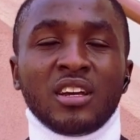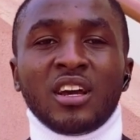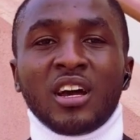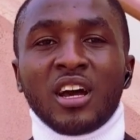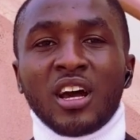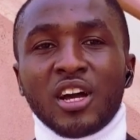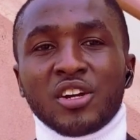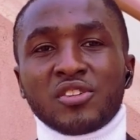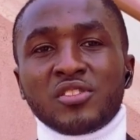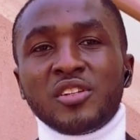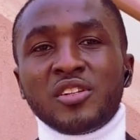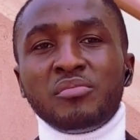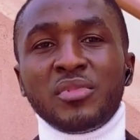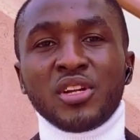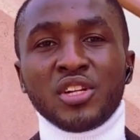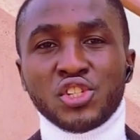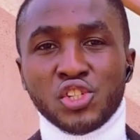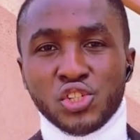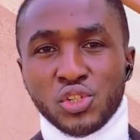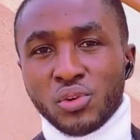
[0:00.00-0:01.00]
I actually
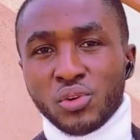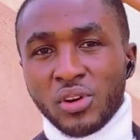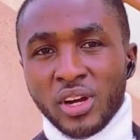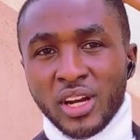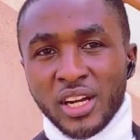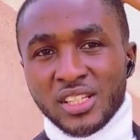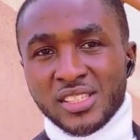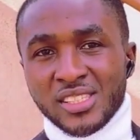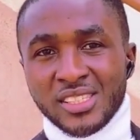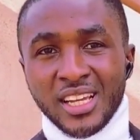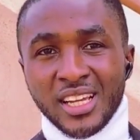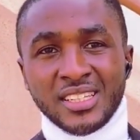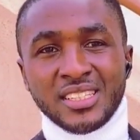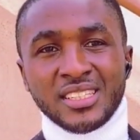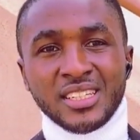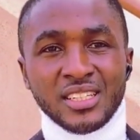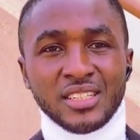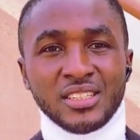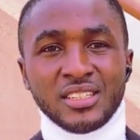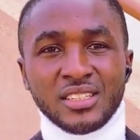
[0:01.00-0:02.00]
made sure I
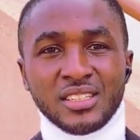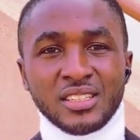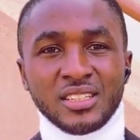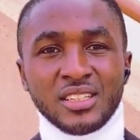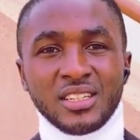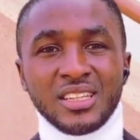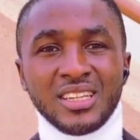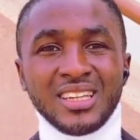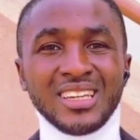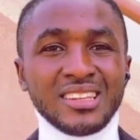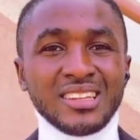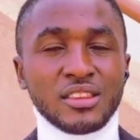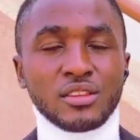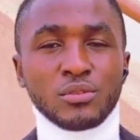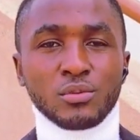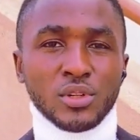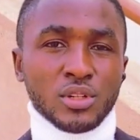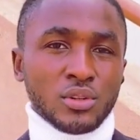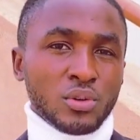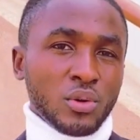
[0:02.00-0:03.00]
started it
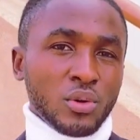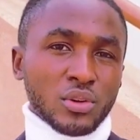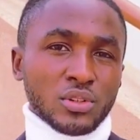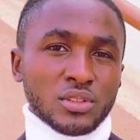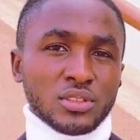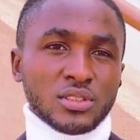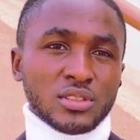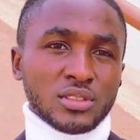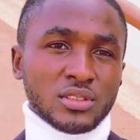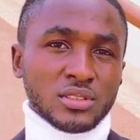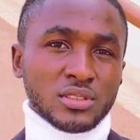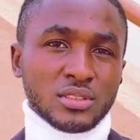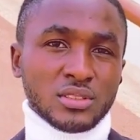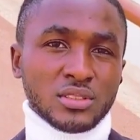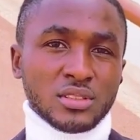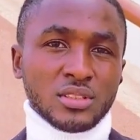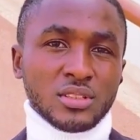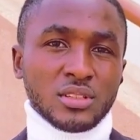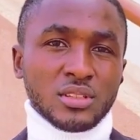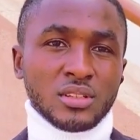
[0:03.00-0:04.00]
with God,
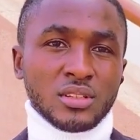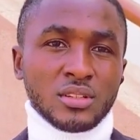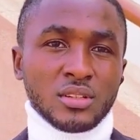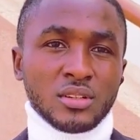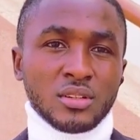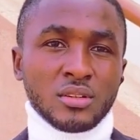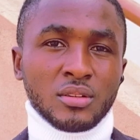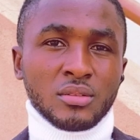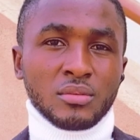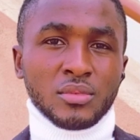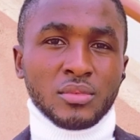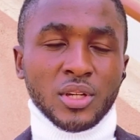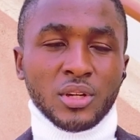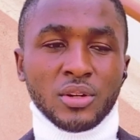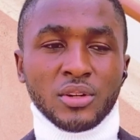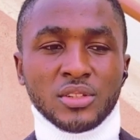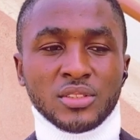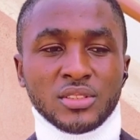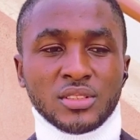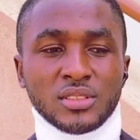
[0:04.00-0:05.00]

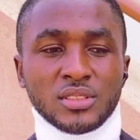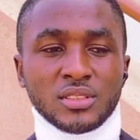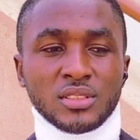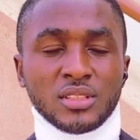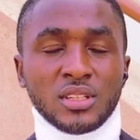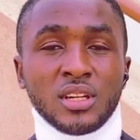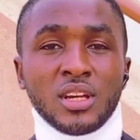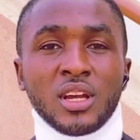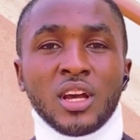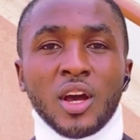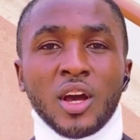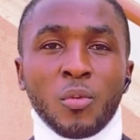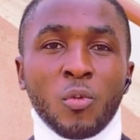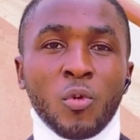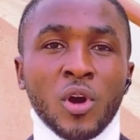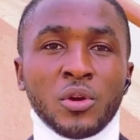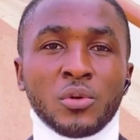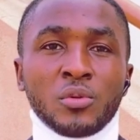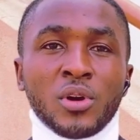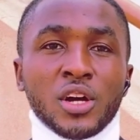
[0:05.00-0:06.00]
because I'm
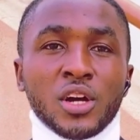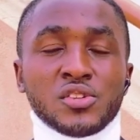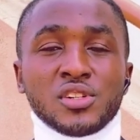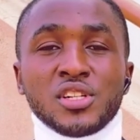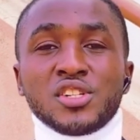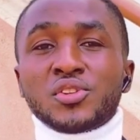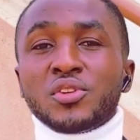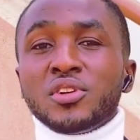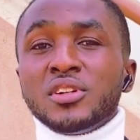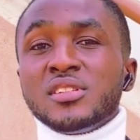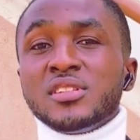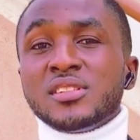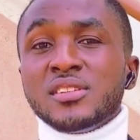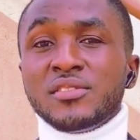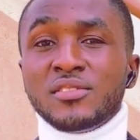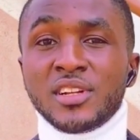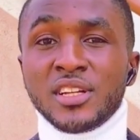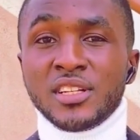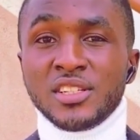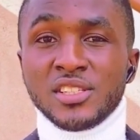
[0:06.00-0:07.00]
one who actually studied
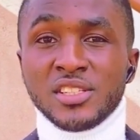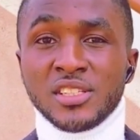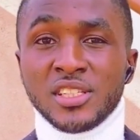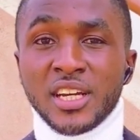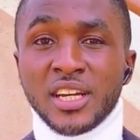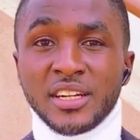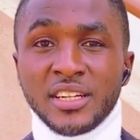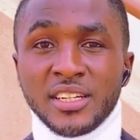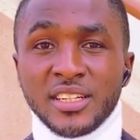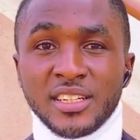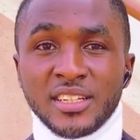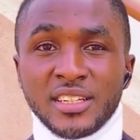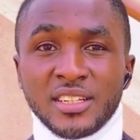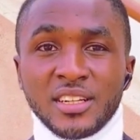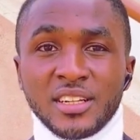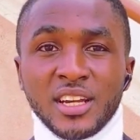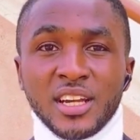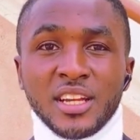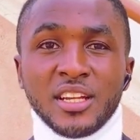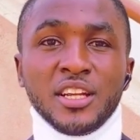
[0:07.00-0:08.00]
civil engineering,
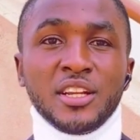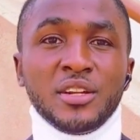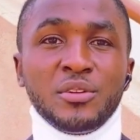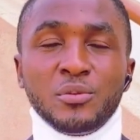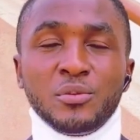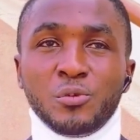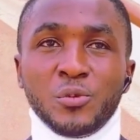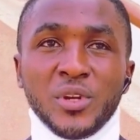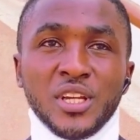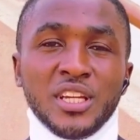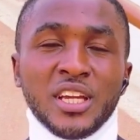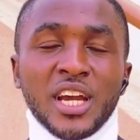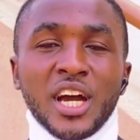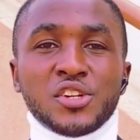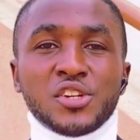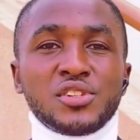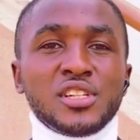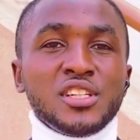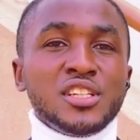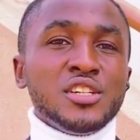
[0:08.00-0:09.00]
and then we
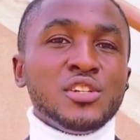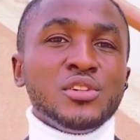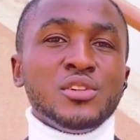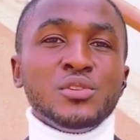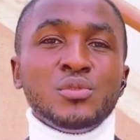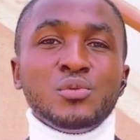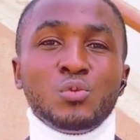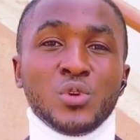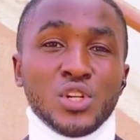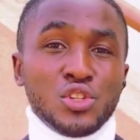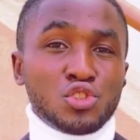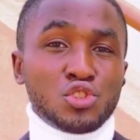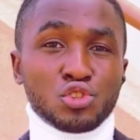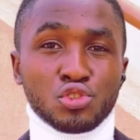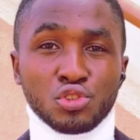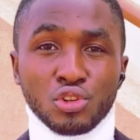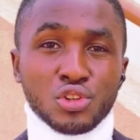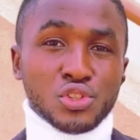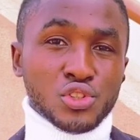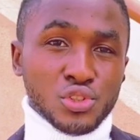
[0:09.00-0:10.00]
actually deal with
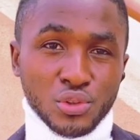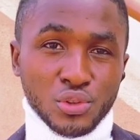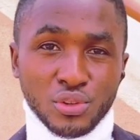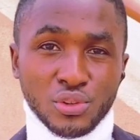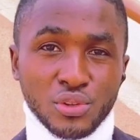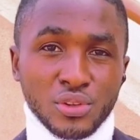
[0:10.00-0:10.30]
structure